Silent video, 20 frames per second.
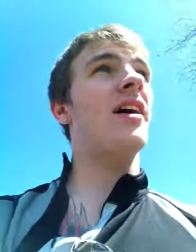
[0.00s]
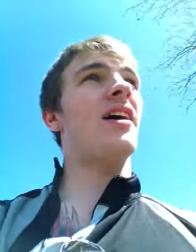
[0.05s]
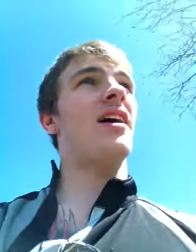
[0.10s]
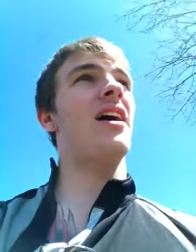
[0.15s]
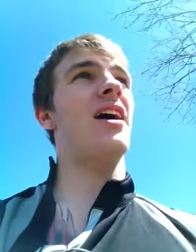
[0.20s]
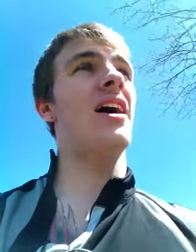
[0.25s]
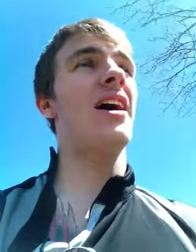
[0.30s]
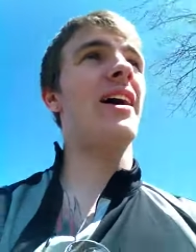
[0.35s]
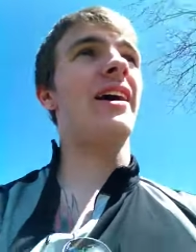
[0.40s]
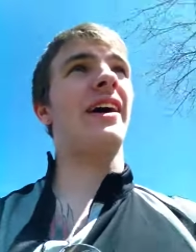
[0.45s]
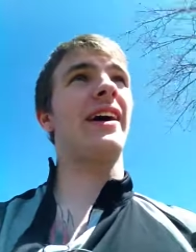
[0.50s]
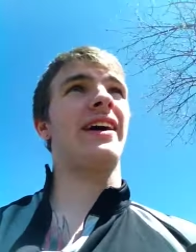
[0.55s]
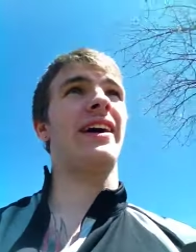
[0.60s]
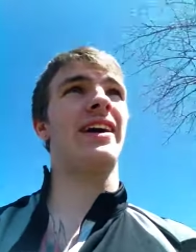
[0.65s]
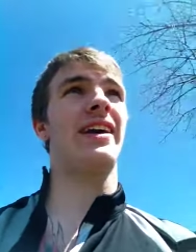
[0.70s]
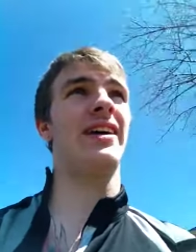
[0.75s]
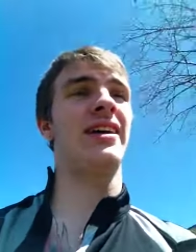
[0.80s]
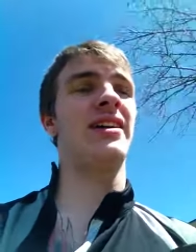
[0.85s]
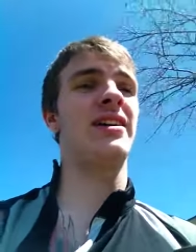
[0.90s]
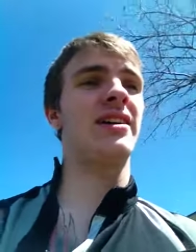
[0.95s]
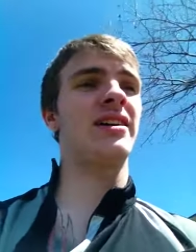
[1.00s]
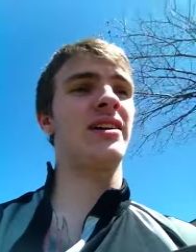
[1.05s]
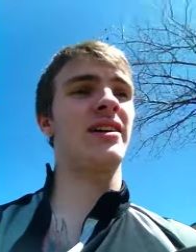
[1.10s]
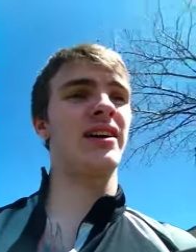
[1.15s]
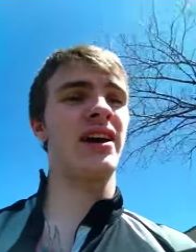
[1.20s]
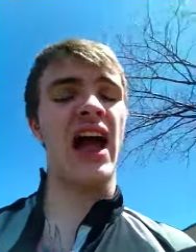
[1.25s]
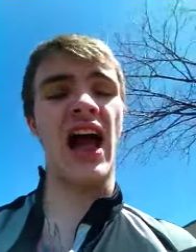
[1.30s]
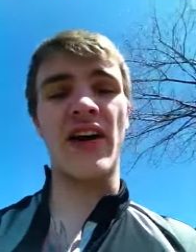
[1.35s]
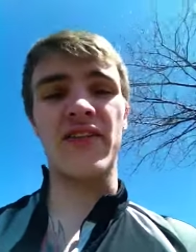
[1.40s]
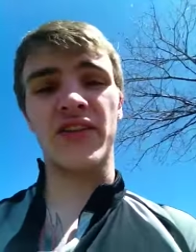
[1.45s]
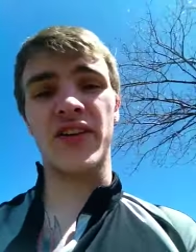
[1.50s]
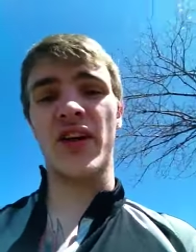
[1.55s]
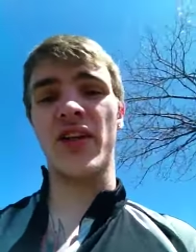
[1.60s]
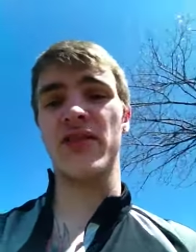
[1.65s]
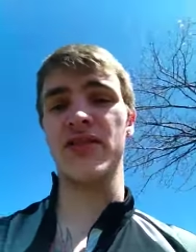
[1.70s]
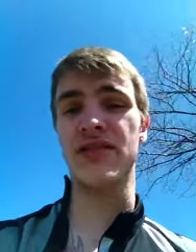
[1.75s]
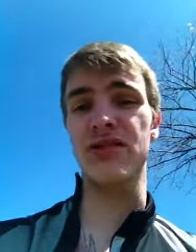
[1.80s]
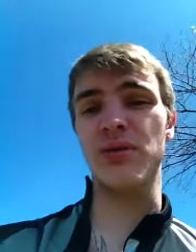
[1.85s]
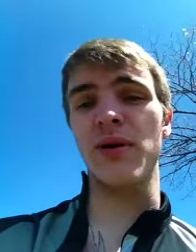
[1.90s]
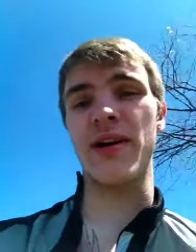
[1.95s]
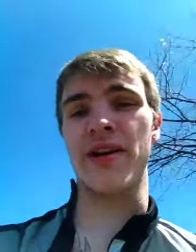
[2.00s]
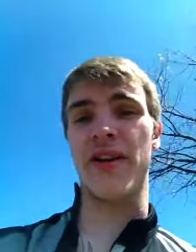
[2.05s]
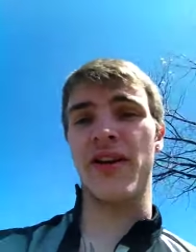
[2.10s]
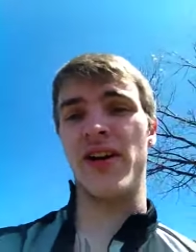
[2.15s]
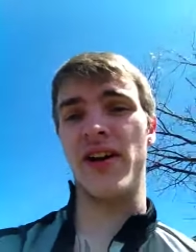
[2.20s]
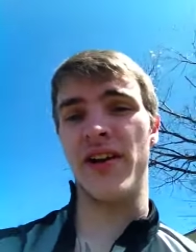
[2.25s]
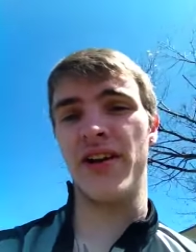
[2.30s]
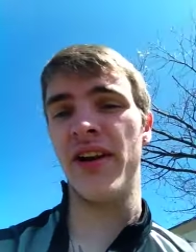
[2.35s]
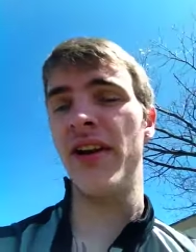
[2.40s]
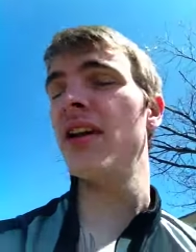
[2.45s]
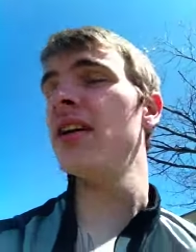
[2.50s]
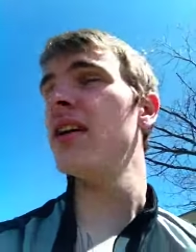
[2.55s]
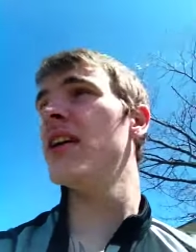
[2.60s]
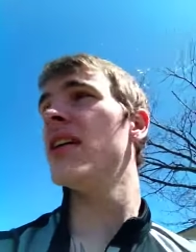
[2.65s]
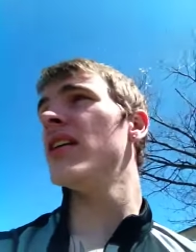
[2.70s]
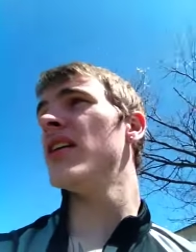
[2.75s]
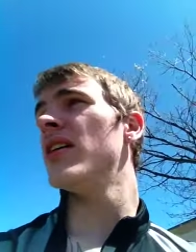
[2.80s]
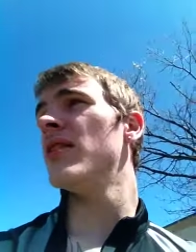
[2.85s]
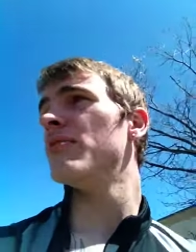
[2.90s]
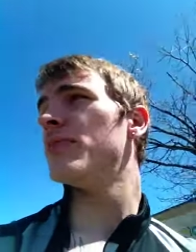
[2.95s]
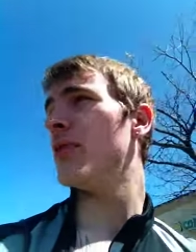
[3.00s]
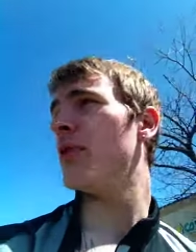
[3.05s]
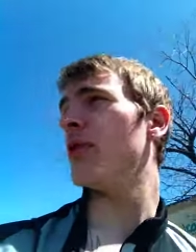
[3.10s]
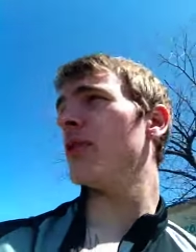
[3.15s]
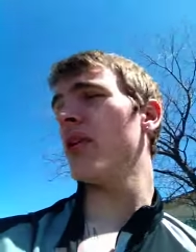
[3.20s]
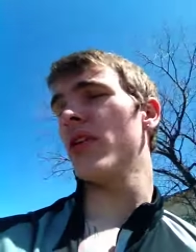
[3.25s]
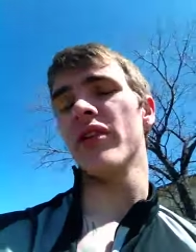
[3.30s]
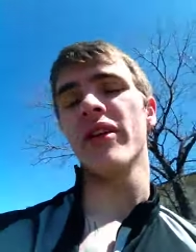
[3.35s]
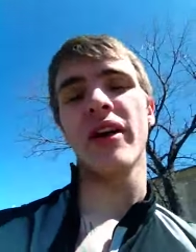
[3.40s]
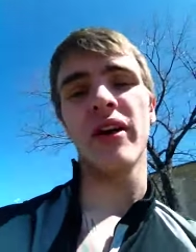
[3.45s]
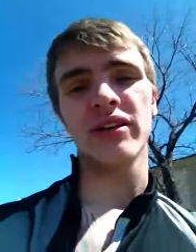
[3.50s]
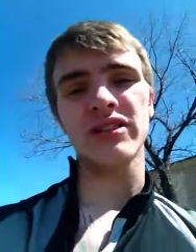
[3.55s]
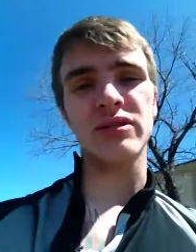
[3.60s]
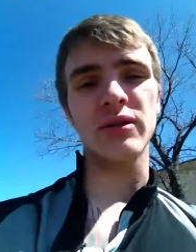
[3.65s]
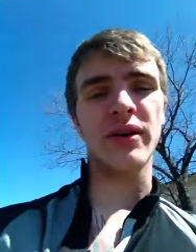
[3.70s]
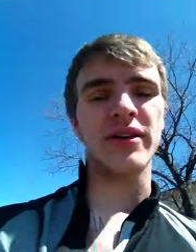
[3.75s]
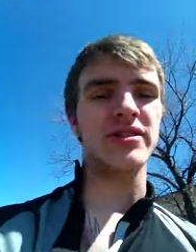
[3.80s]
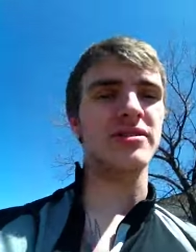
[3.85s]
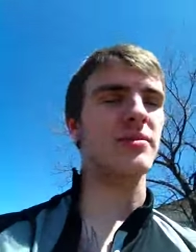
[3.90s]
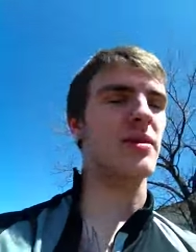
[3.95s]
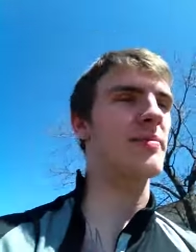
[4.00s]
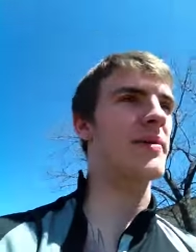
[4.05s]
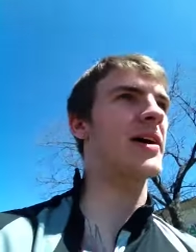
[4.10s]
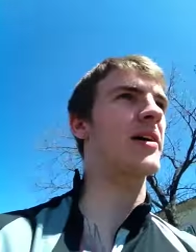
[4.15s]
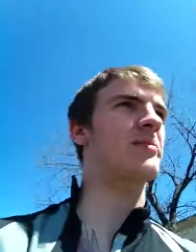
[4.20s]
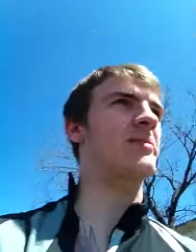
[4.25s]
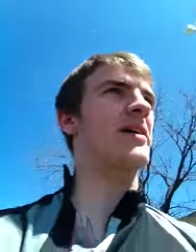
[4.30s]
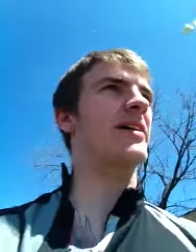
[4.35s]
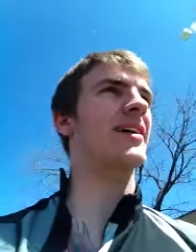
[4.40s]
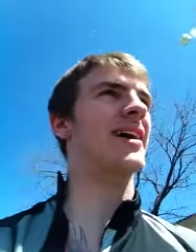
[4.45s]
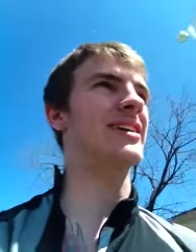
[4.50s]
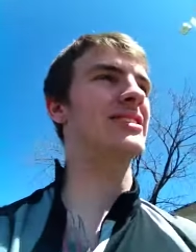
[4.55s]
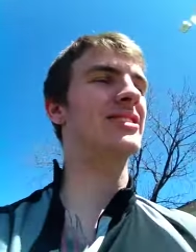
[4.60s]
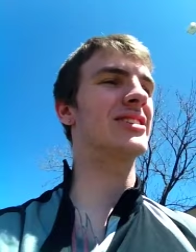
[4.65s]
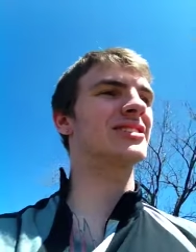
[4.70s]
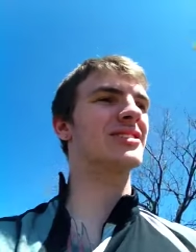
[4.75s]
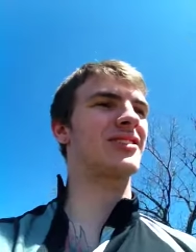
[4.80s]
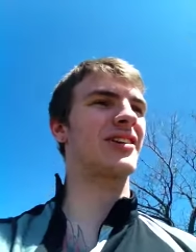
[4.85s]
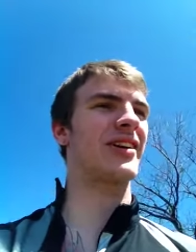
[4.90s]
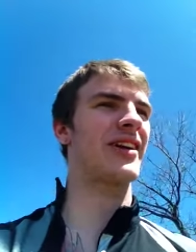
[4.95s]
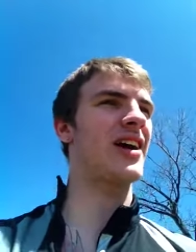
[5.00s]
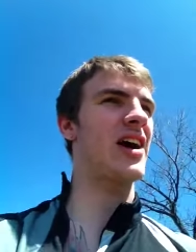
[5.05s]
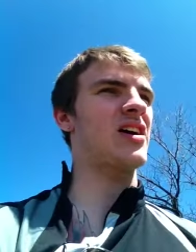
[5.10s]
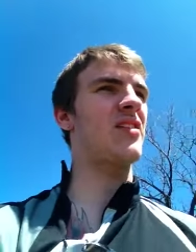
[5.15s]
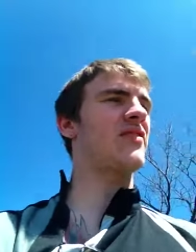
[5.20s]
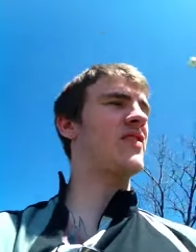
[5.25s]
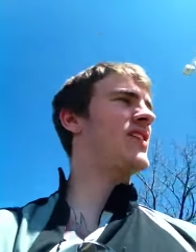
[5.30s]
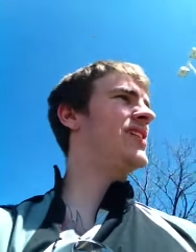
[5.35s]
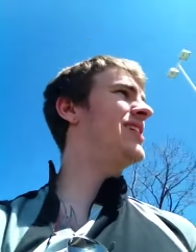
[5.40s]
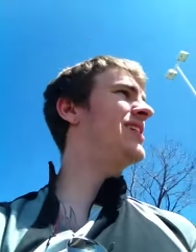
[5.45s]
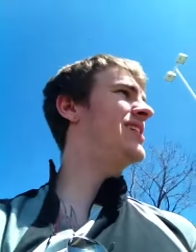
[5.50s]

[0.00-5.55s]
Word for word: I have another sweater on. Well, no, the other sweater's in my backpack. I just took it off.